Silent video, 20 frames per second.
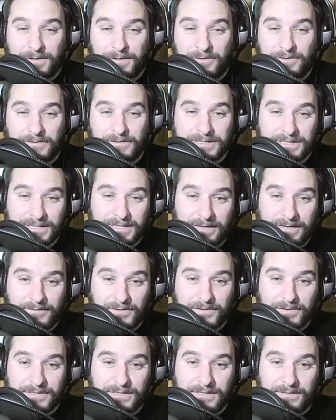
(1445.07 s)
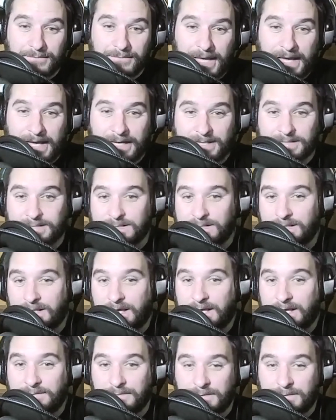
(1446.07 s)
of their receivers and backs and
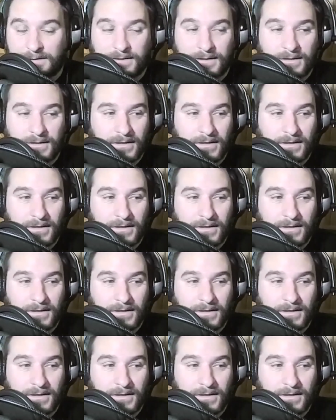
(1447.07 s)
linemen.